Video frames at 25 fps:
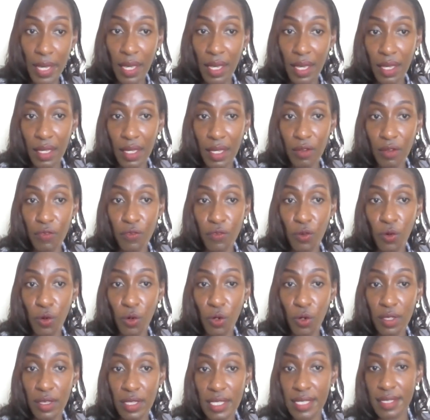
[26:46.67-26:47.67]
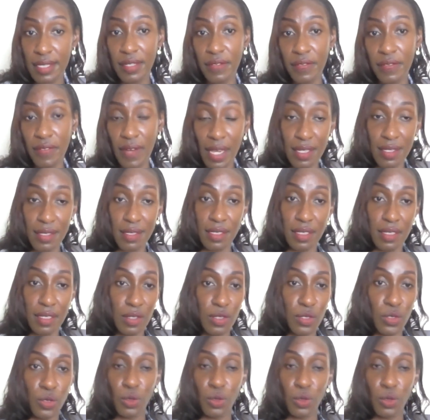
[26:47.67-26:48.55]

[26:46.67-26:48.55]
paying for these devices.